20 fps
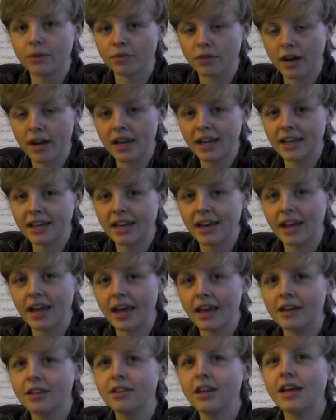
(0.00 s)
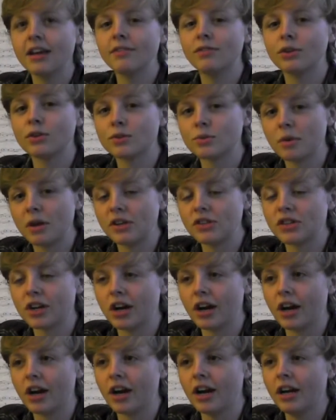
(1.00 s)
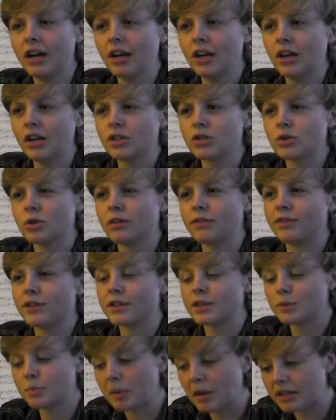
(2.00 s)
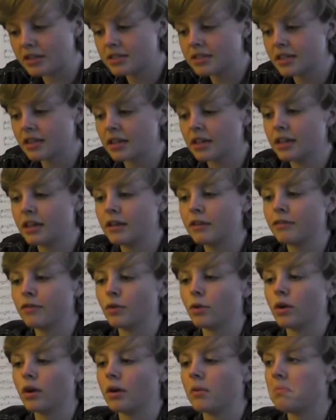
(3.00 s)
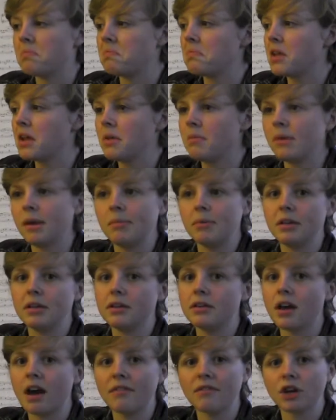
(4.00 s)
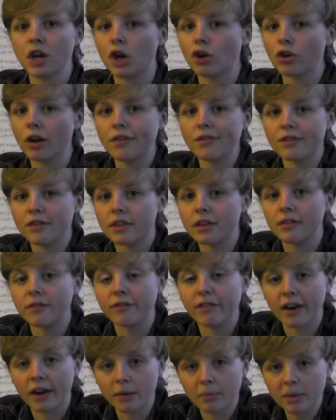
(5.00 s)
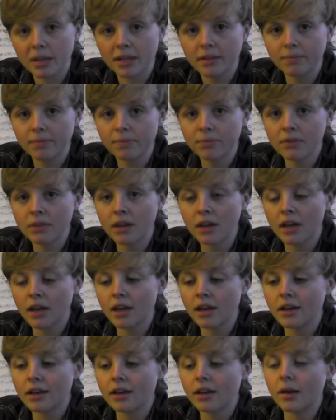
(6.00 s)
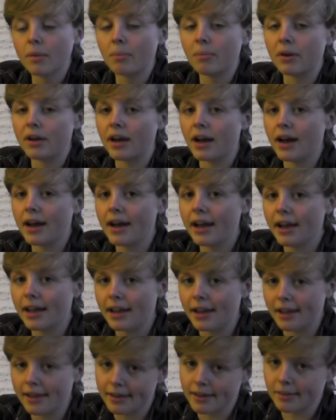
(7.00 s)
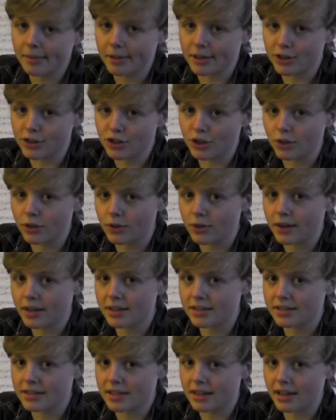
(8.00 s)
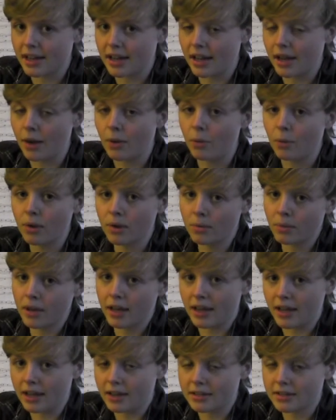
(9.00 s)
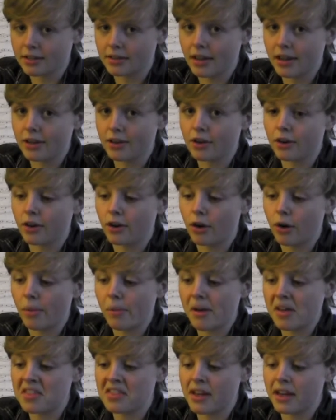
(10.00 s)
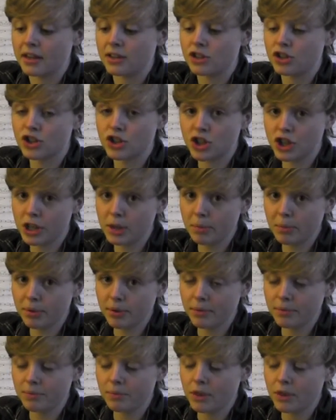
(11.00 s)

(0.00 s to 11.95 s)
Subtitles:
right? And a lot of those ways are sort of expensive or maybe not very great for the environment. But I am going to show you guys today one way to light your home that is cheap.